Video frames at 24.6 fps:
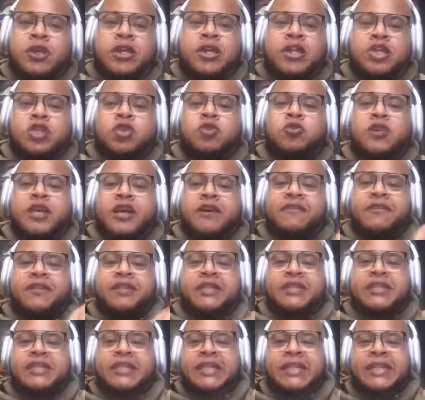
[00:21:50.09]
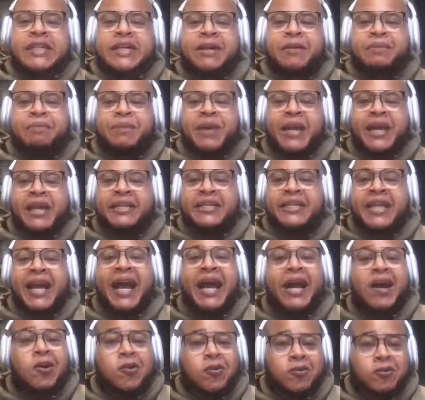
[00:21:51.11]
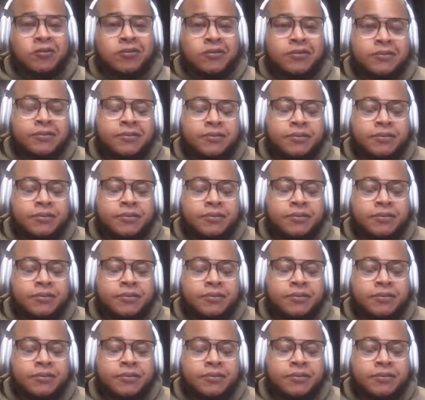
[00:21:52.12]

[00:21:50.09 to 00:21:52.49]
You never need to come back down